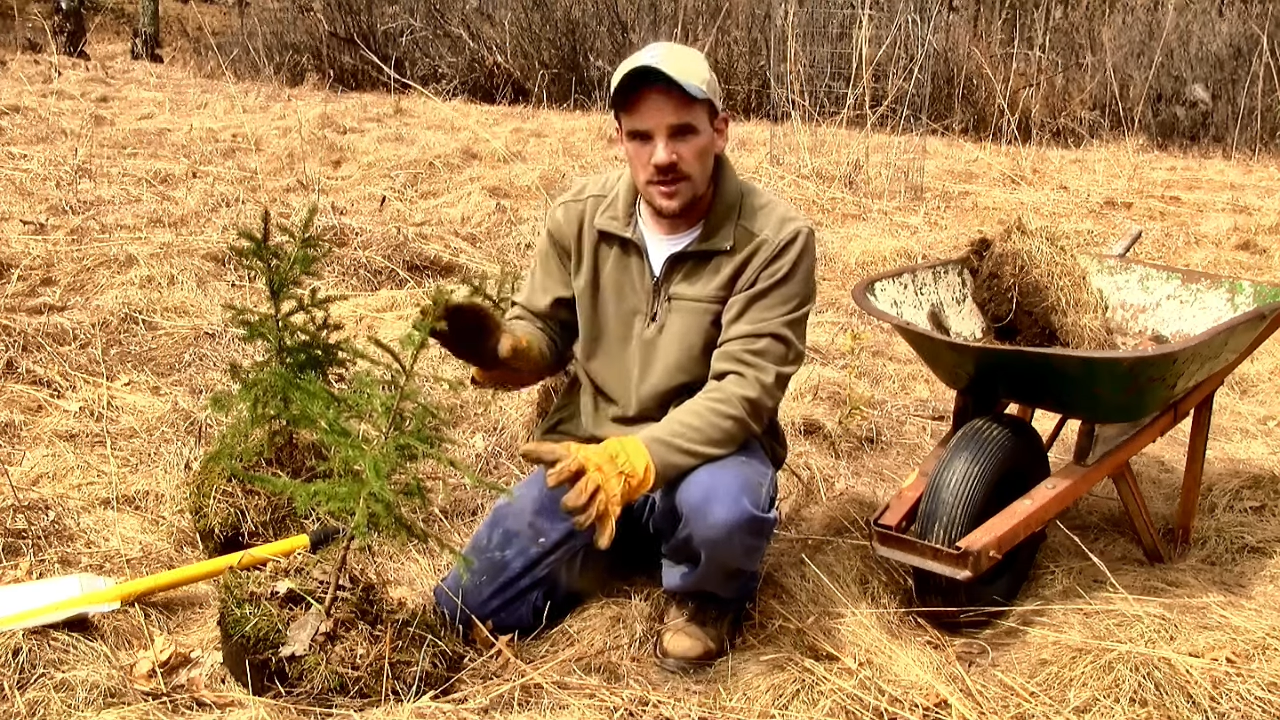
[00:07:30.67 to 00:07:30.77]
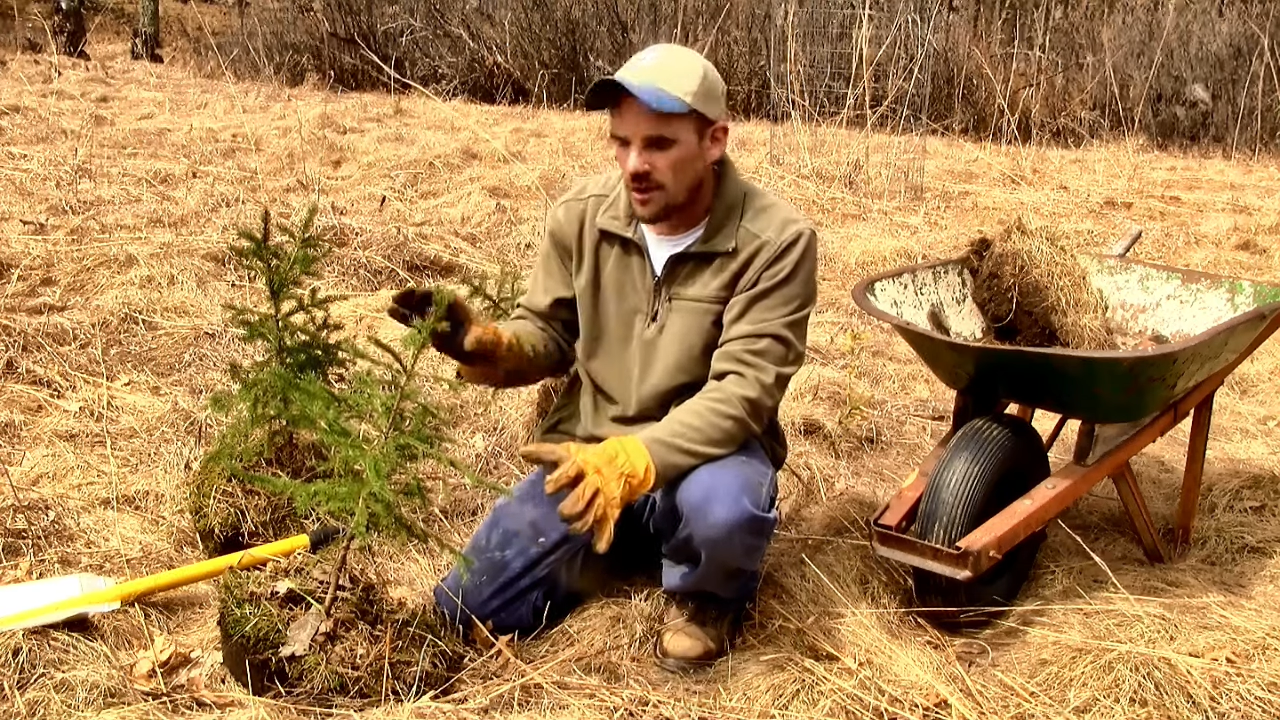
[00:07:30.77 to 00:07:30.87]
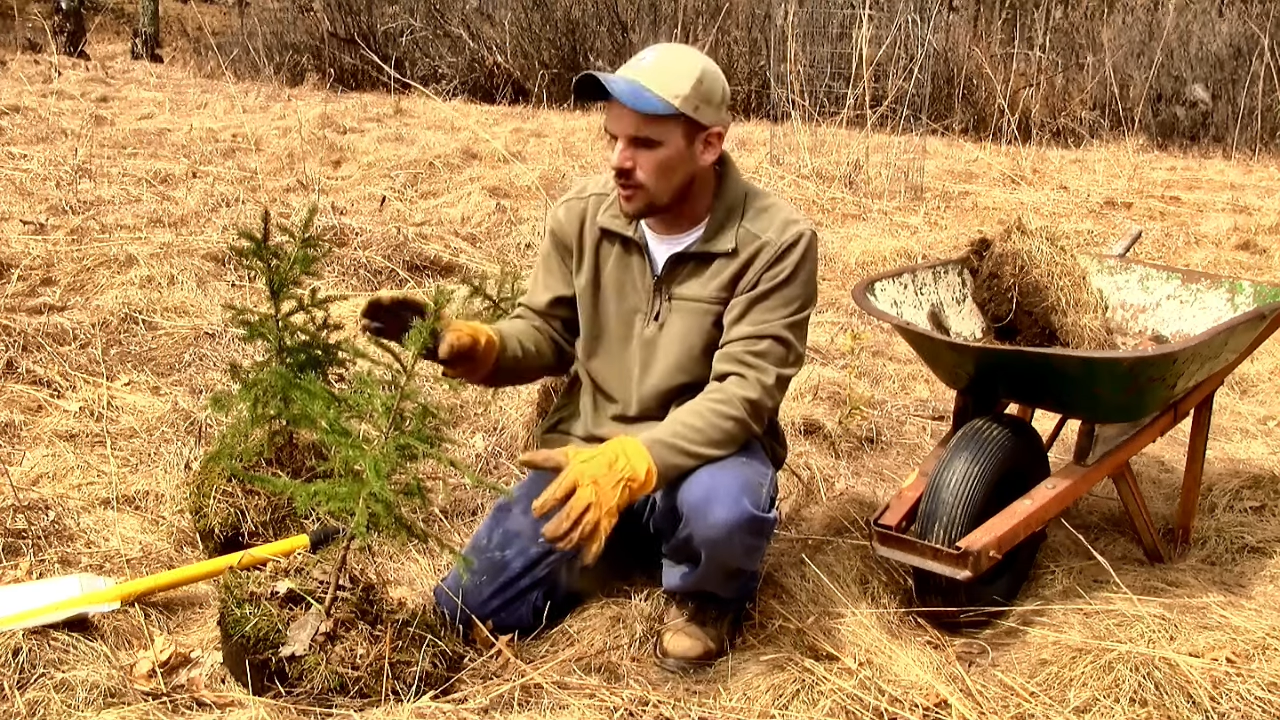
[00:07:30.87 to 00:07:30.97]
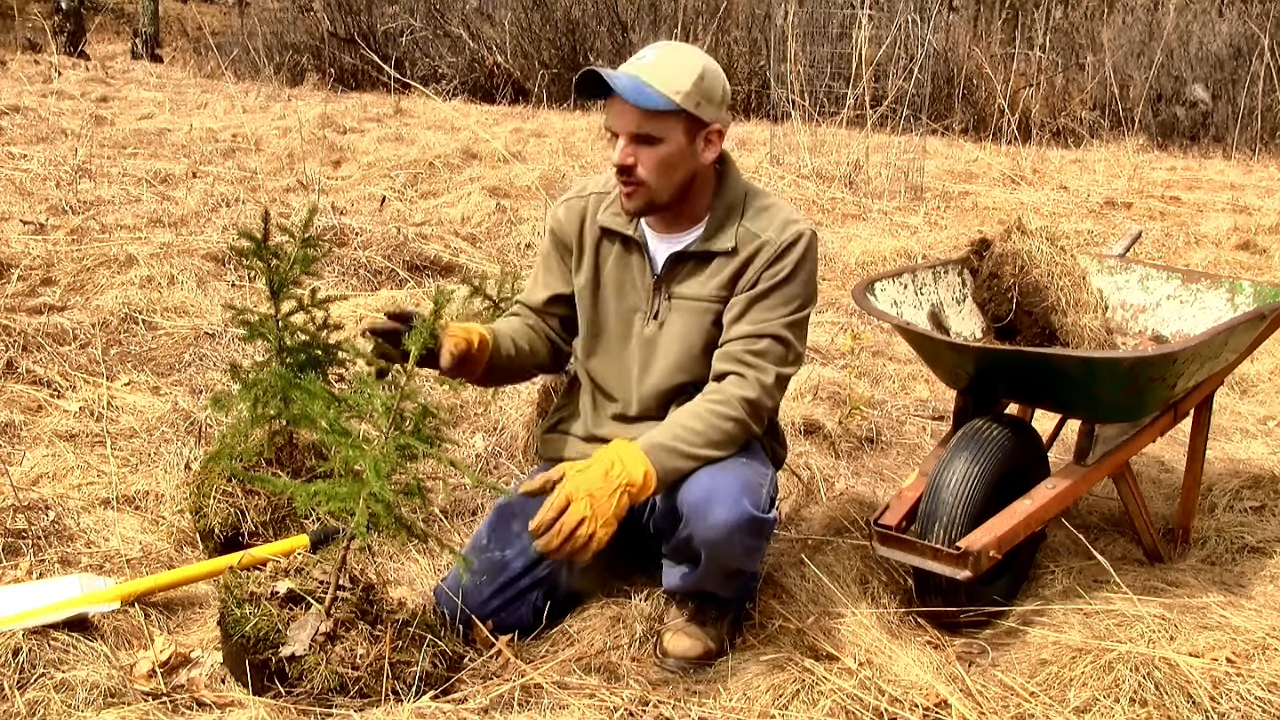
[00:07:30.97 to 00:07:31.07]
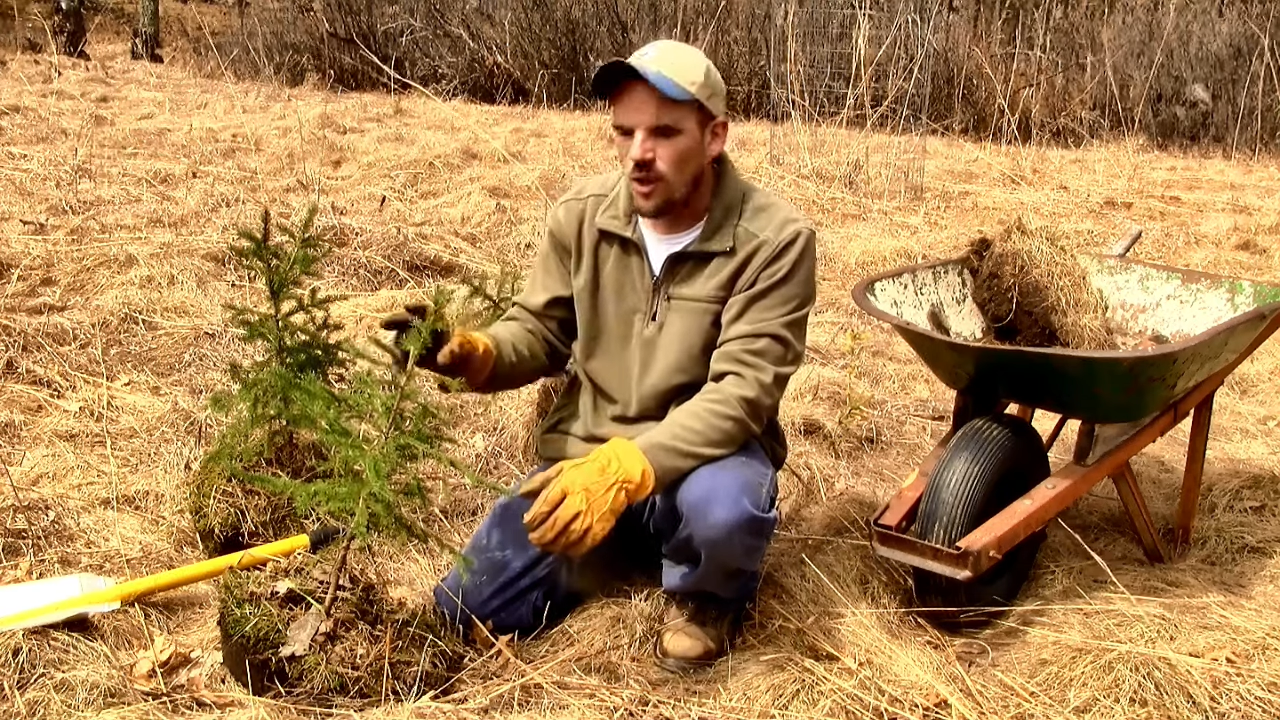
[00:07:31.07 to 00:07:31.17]

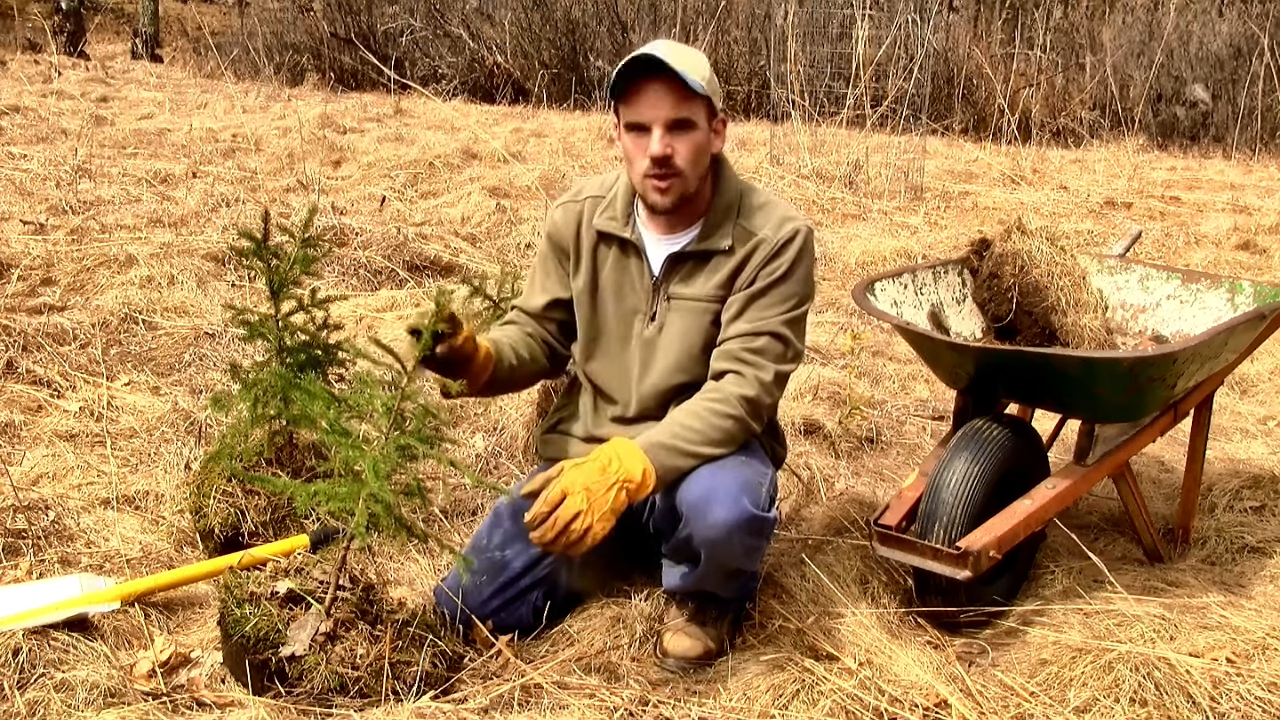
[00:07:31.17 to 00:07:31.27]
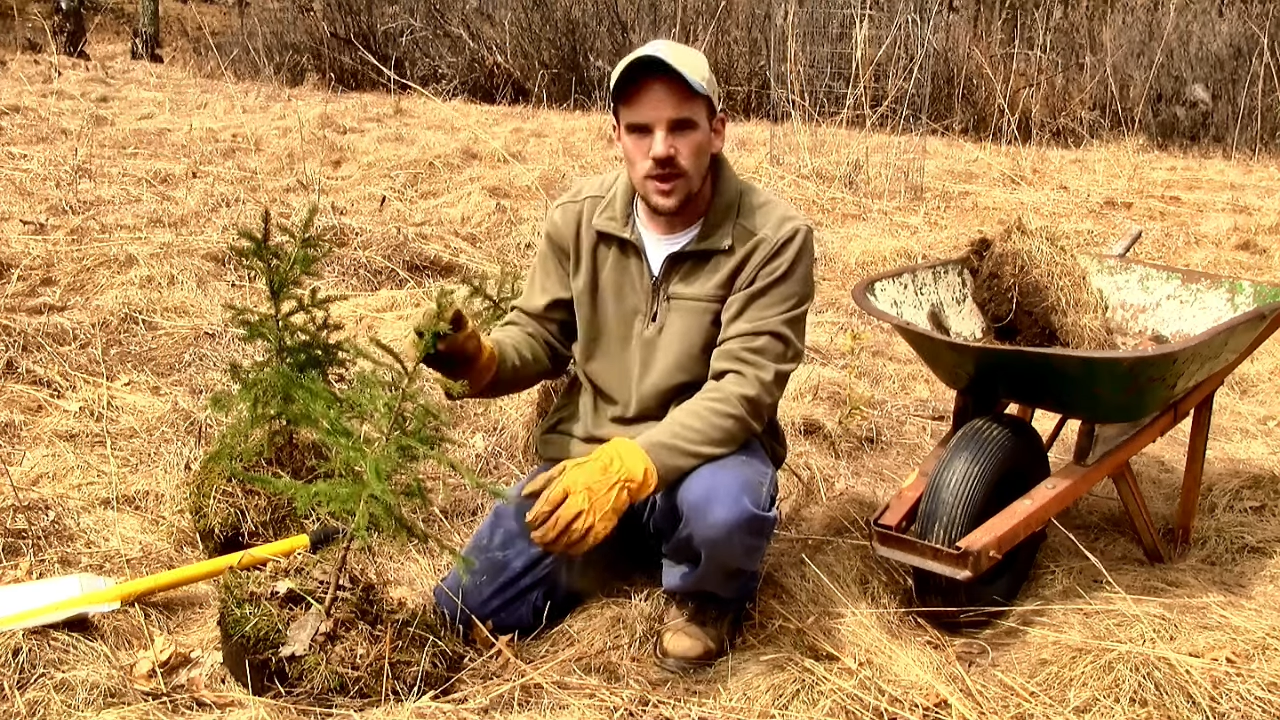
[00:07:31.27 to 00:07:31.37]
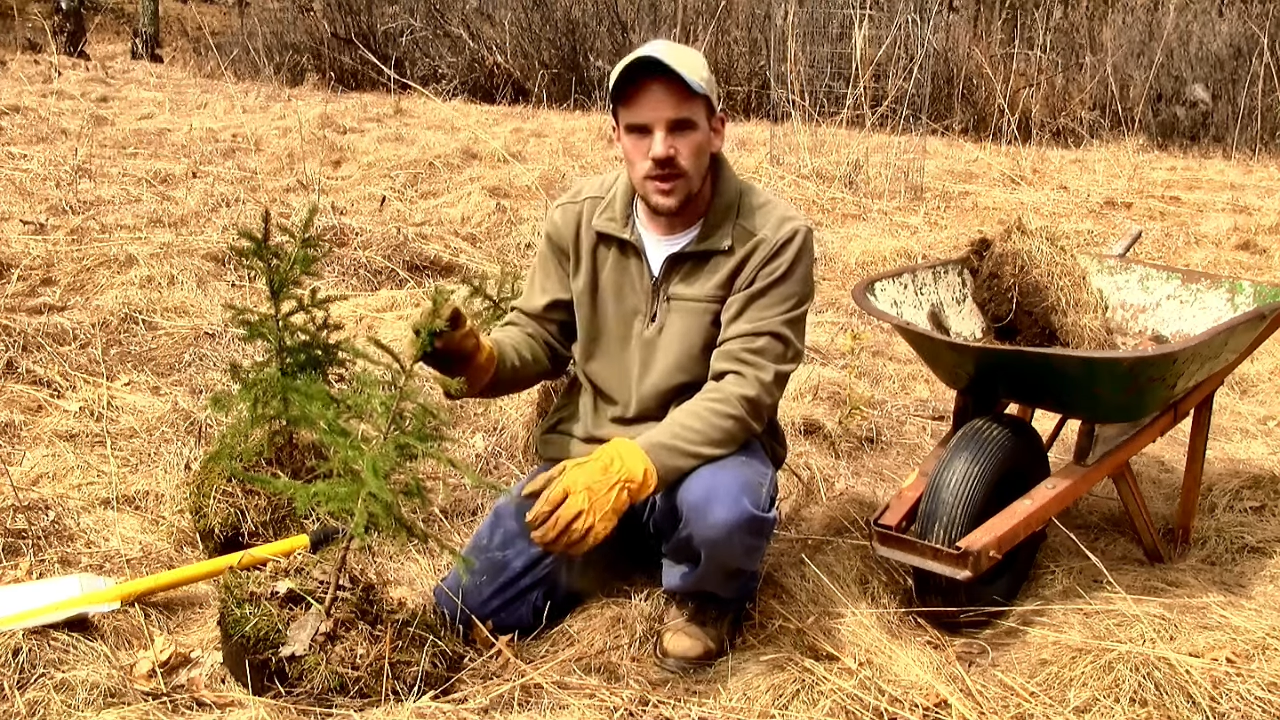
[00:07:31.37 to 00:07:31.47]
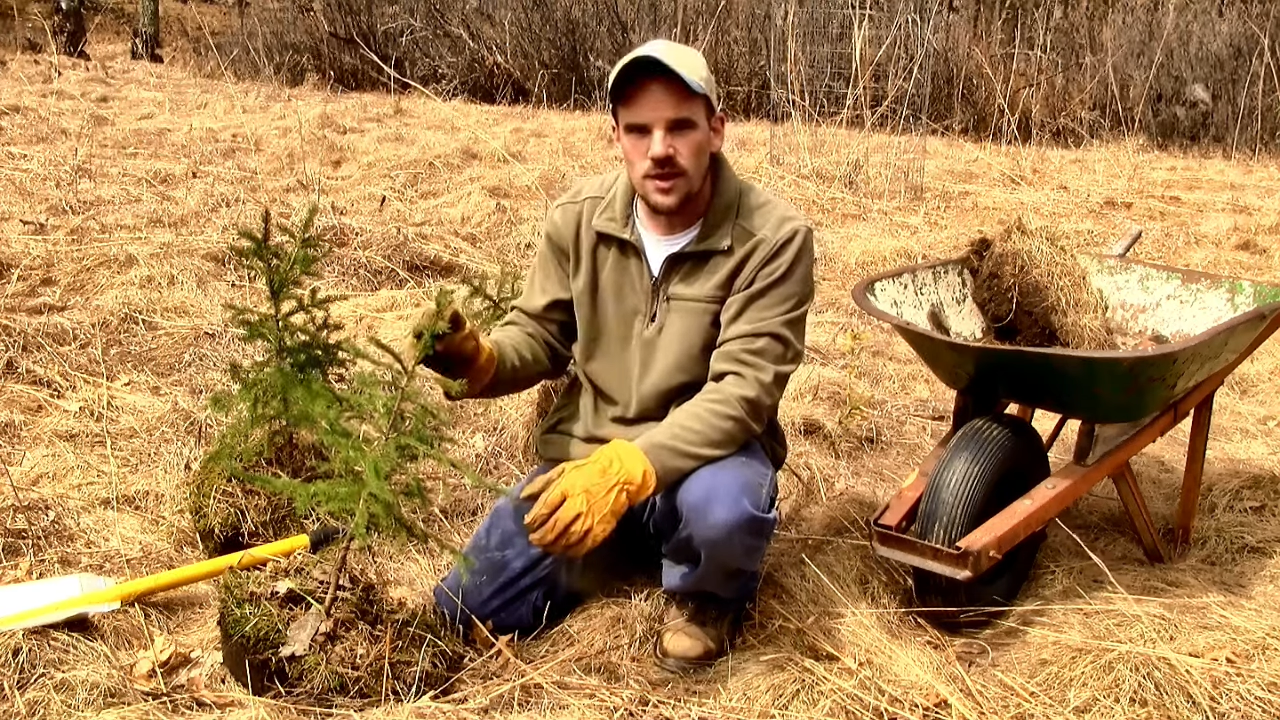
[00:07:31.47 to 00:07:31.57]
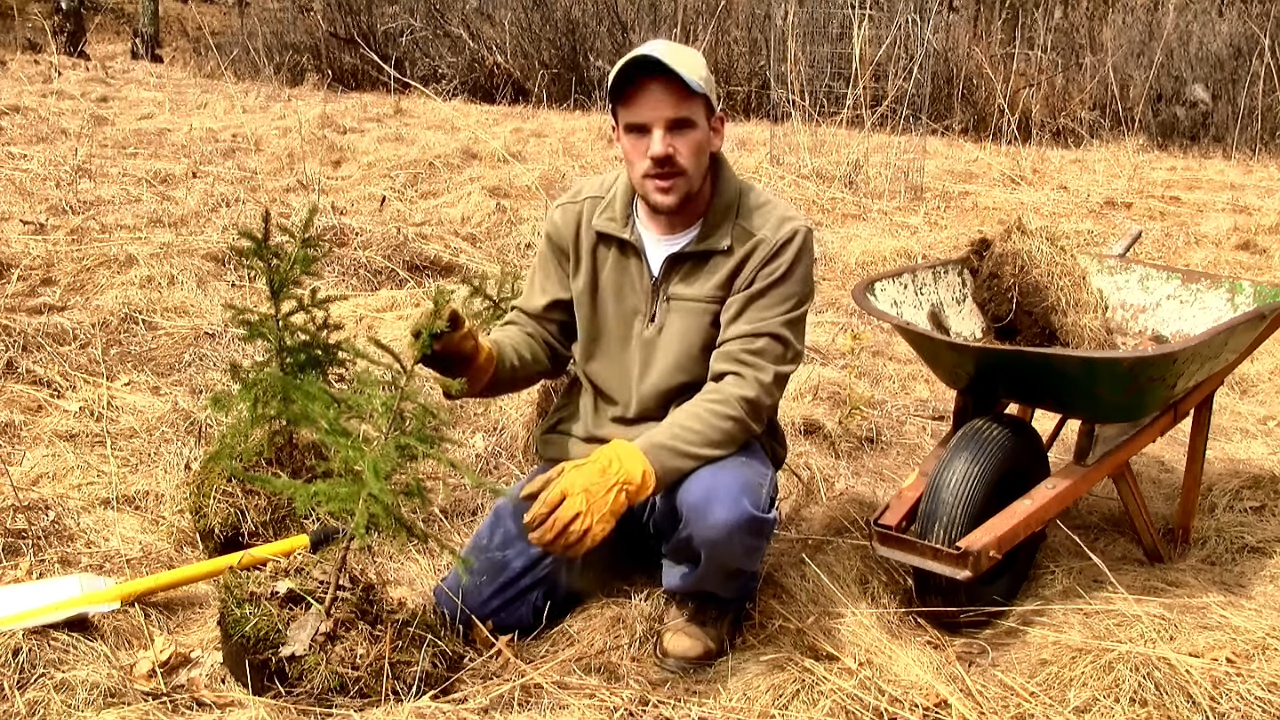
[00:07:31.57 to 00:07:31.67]
They'll grow
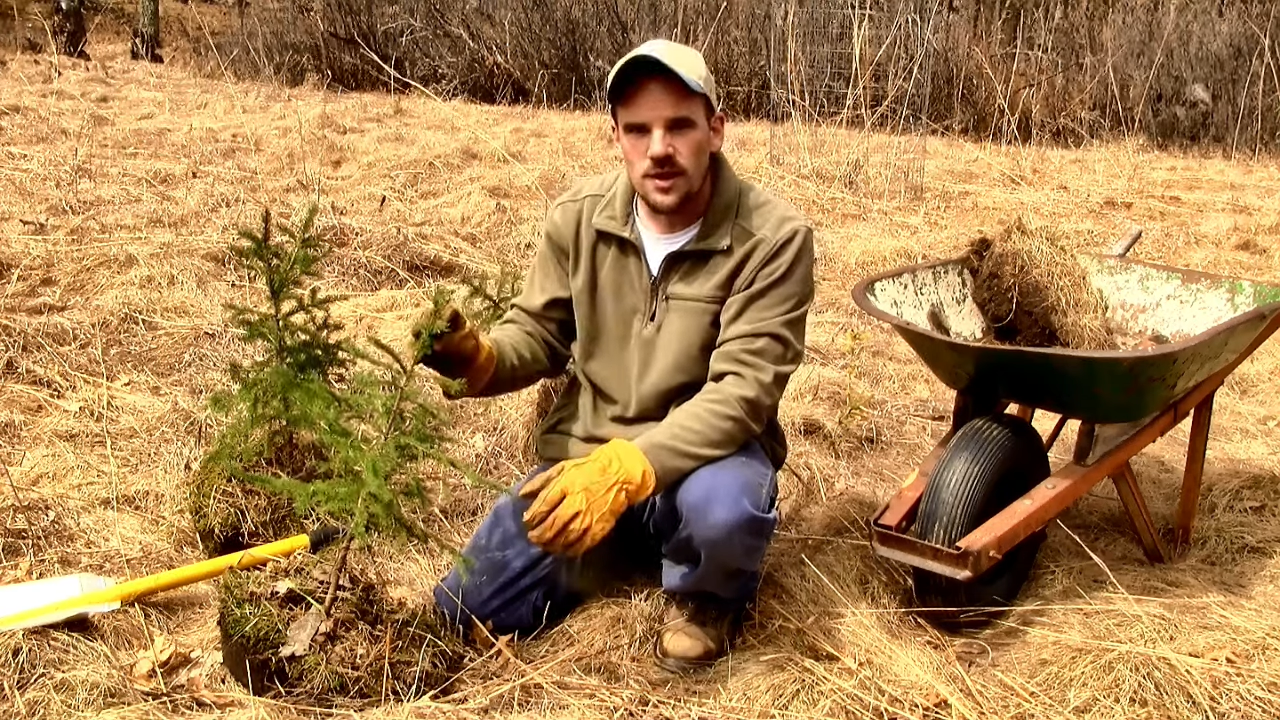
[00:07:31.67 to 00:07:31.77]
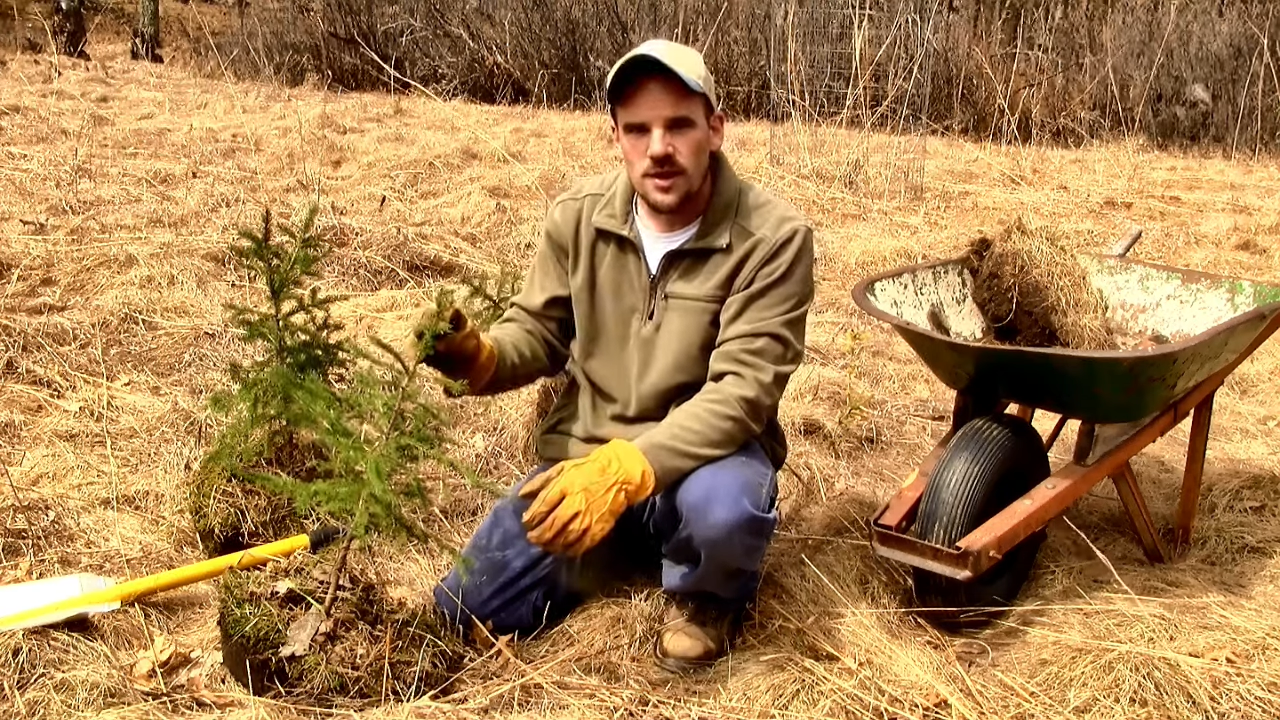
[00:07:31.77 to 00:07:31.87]
here,